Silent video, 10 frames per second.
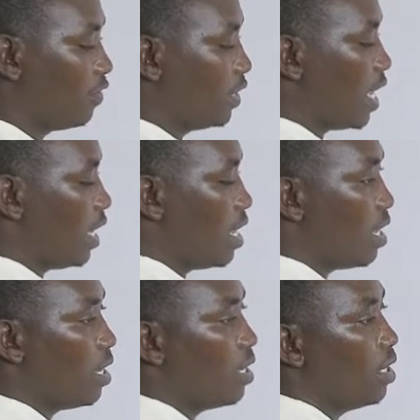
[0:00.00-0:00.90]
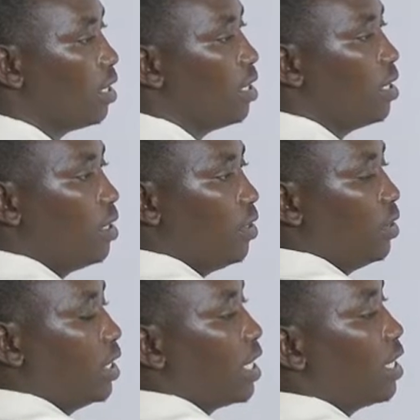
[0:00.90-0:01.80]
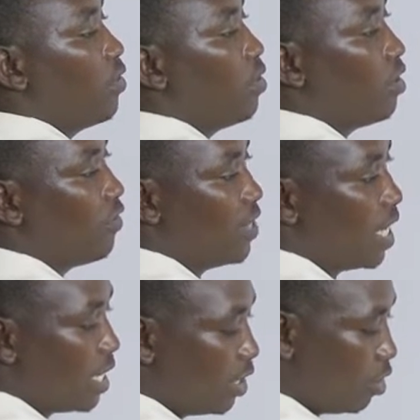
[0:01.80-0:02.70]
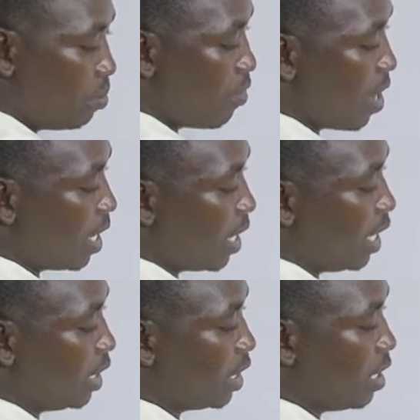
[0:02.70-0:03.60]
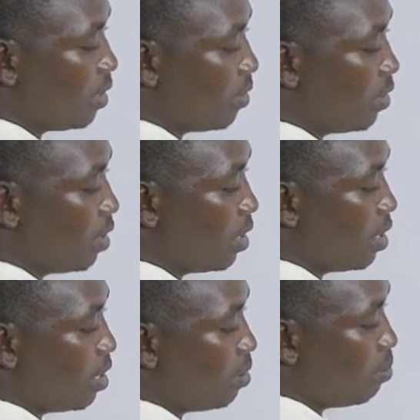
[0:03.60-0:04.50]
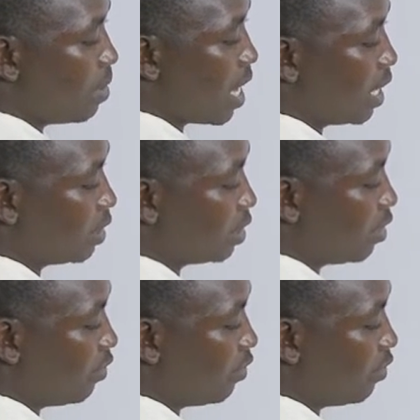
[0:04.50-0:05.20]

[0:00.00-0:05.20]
have said you take the whole of that, that will be 180 plus